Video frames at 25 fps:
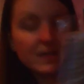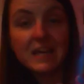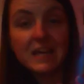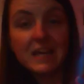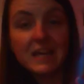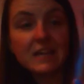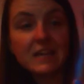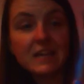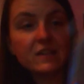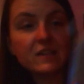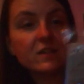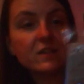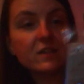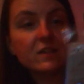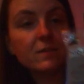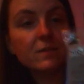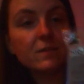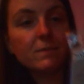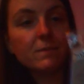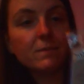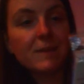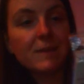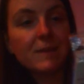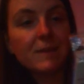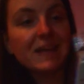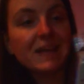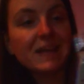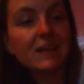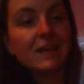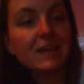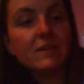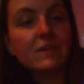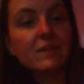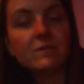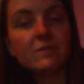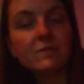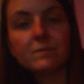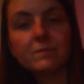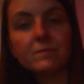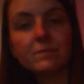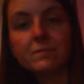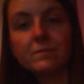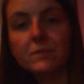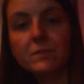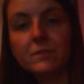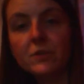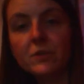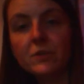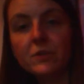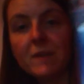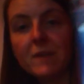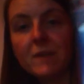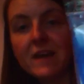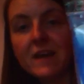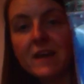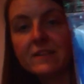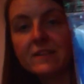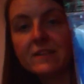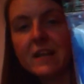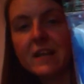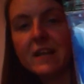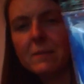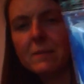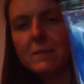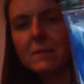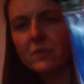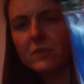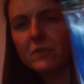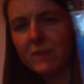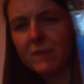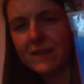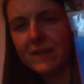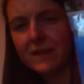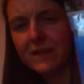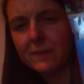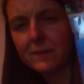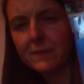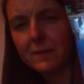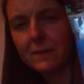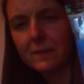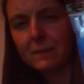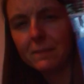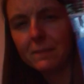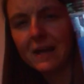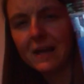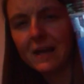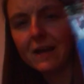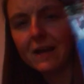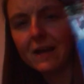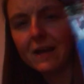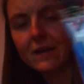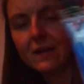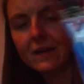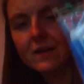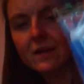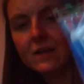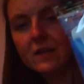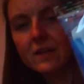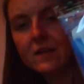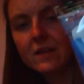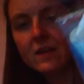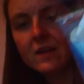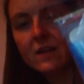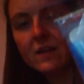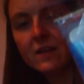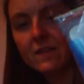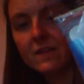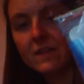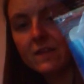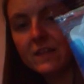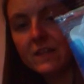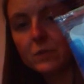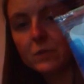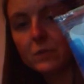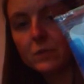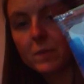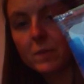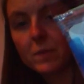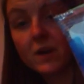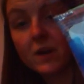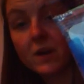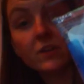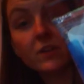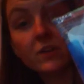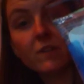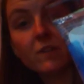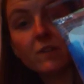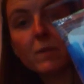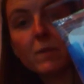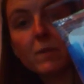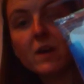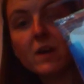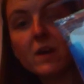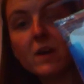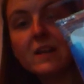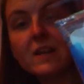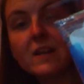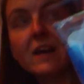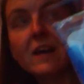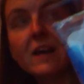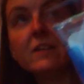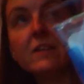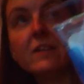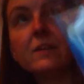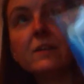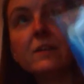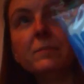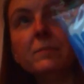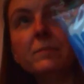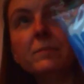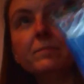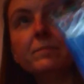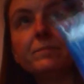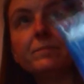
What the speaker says: 8 thick blue pens. I like blue pens better than black. And these were £1 out of Poundland.